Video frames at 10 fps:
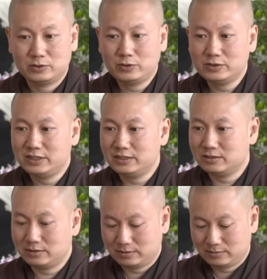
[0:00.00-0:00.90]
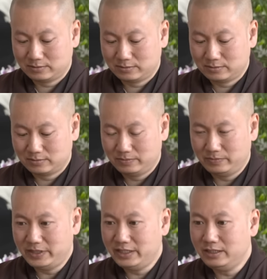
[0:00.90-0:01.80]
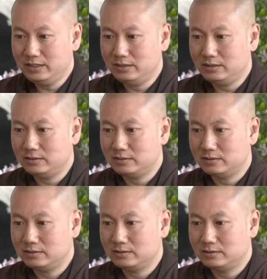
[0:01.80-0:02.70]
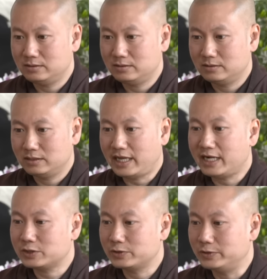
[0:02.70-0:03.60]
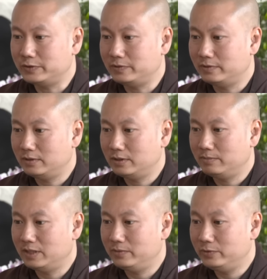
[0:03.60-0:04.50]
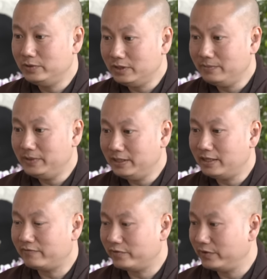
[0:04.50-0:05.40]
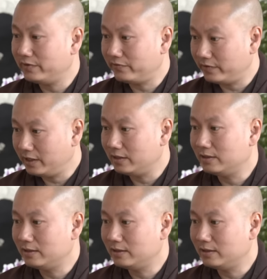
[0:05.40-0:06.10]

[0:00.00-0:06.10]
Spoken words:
don't just be casual, but really be there for your friend.